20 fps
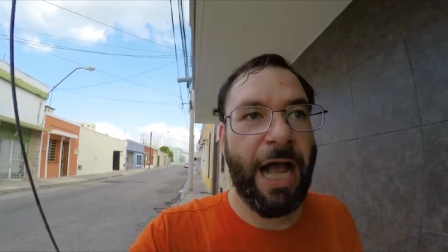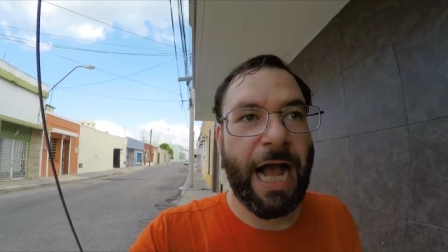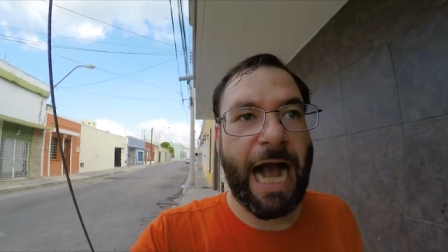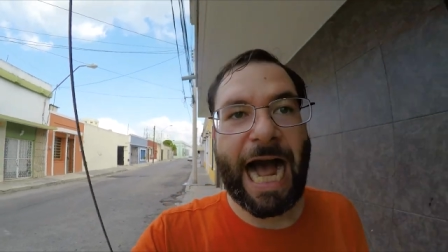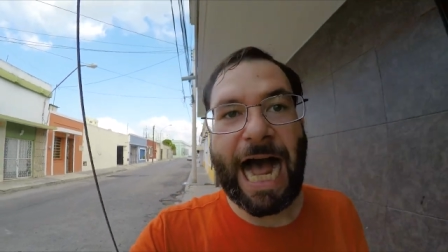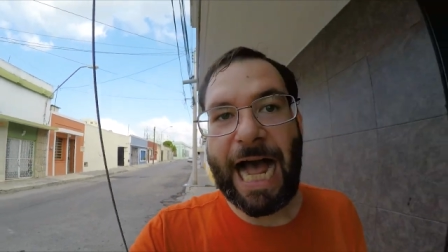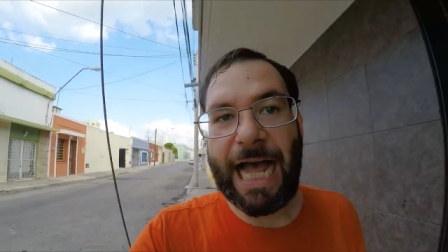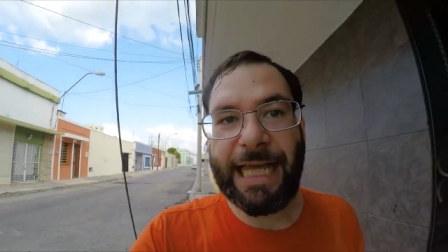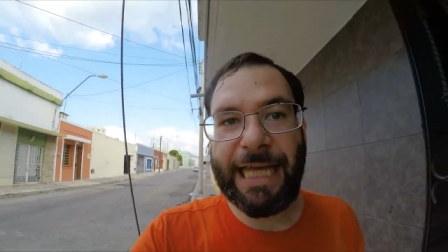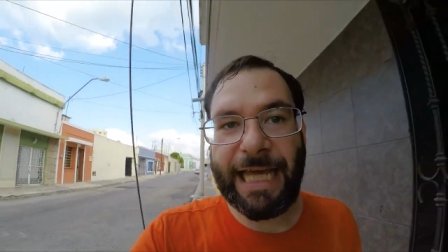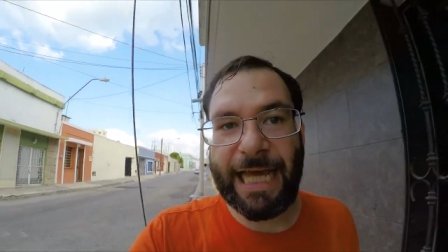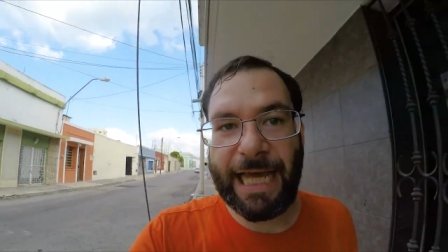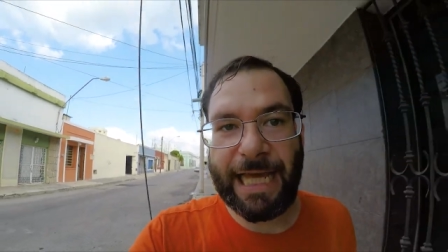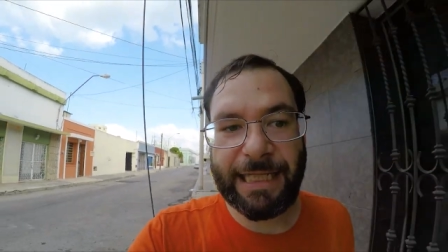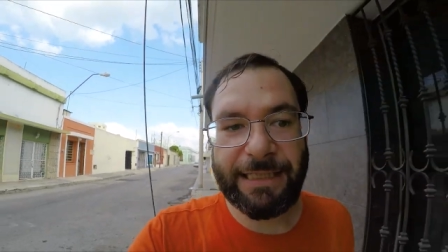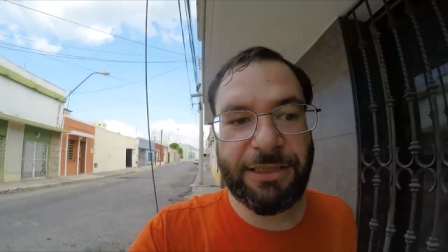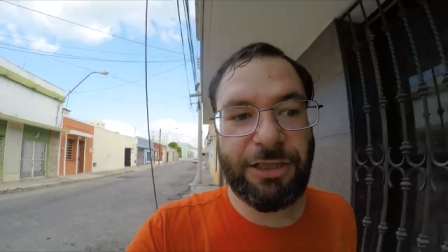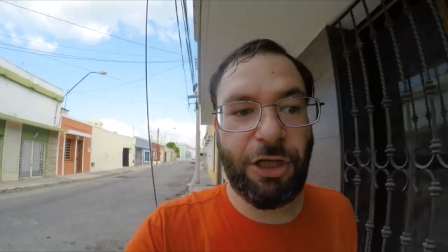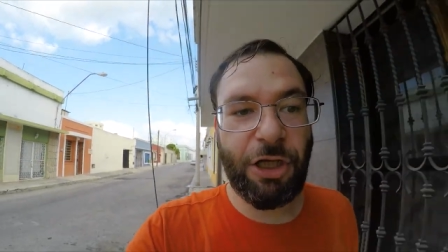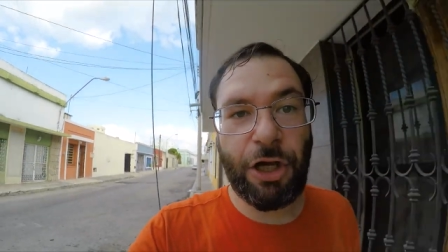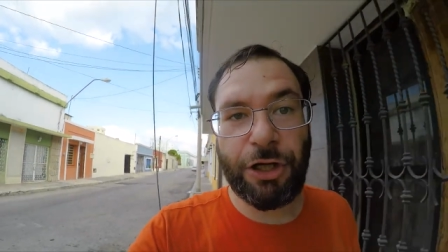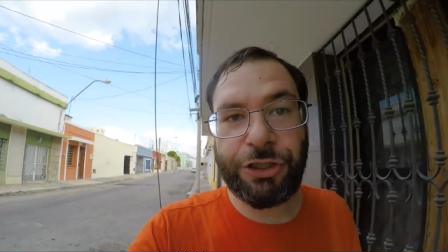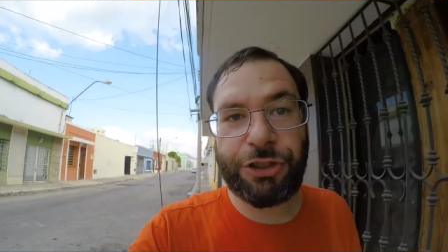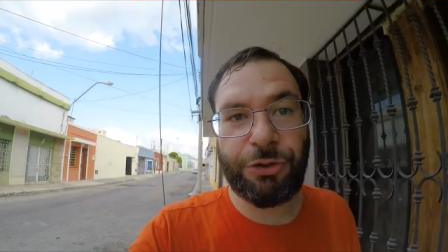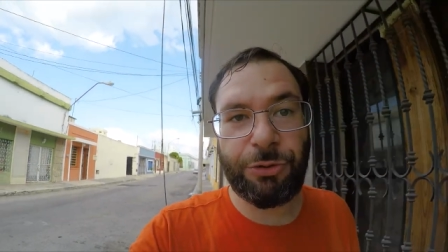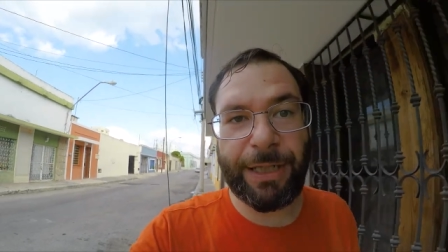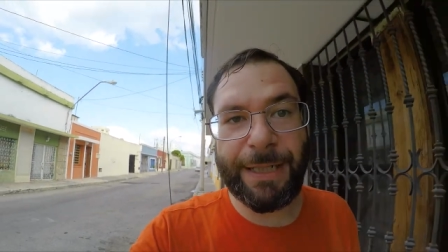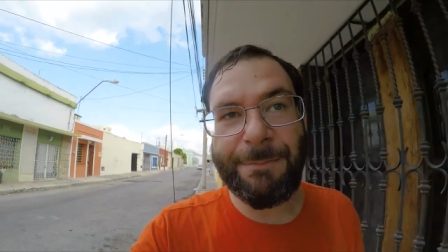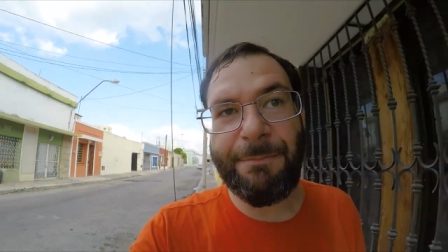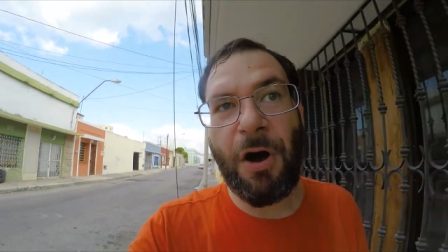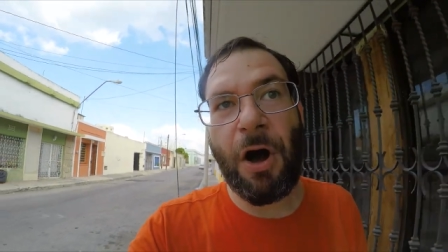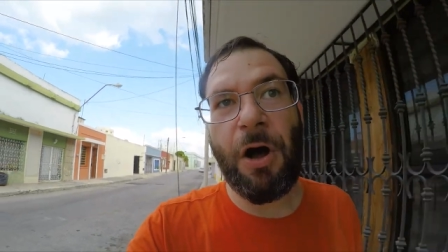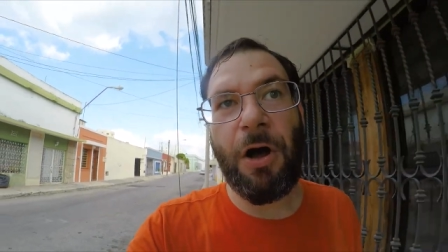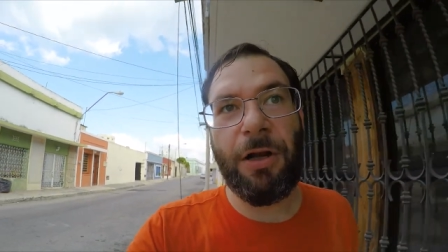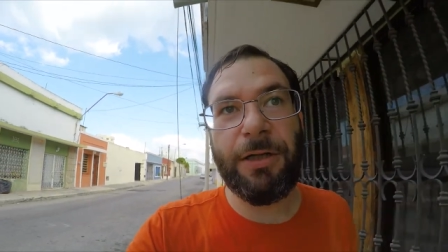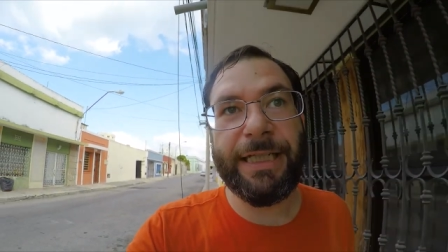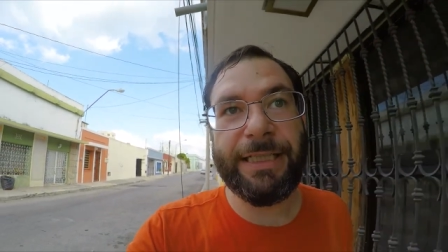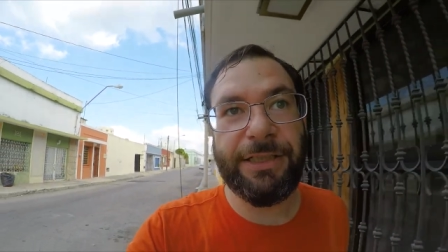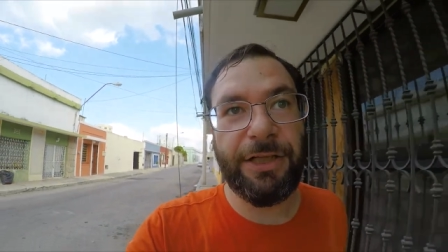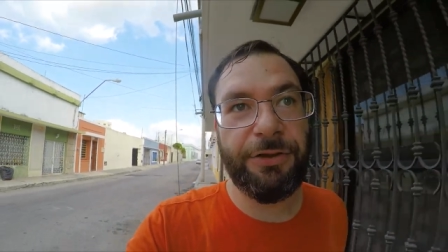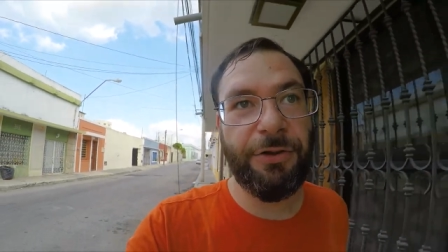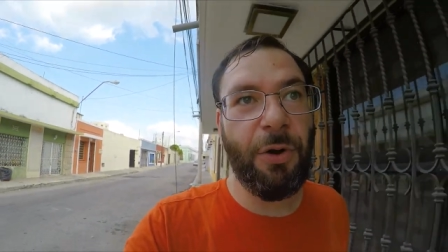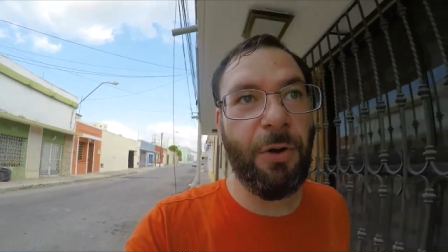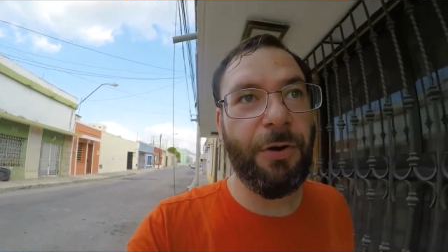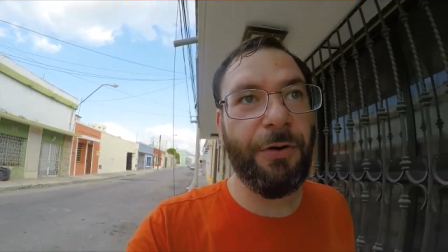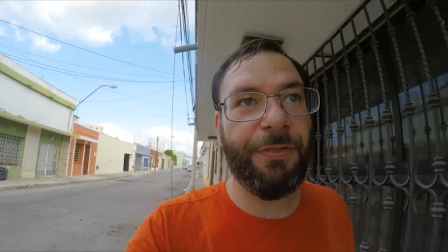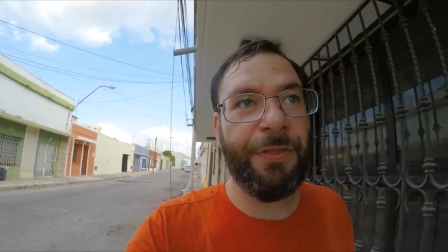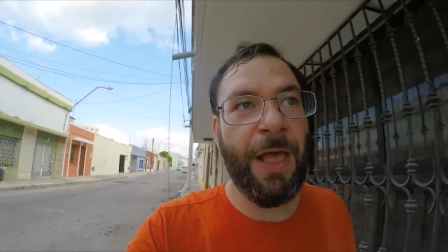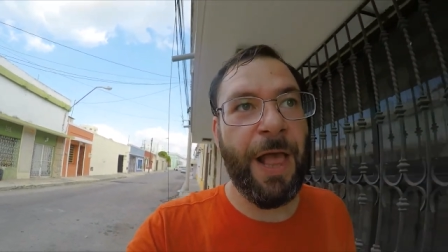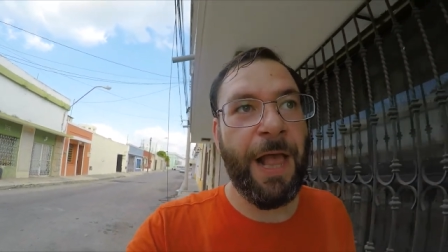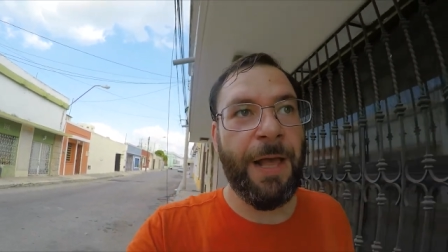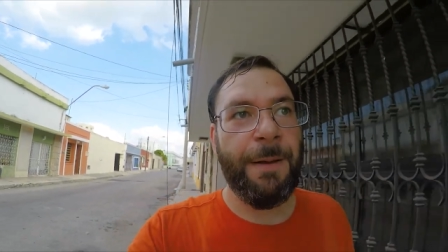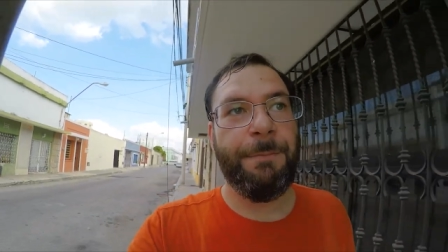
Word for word: high-end luxury mall in the north,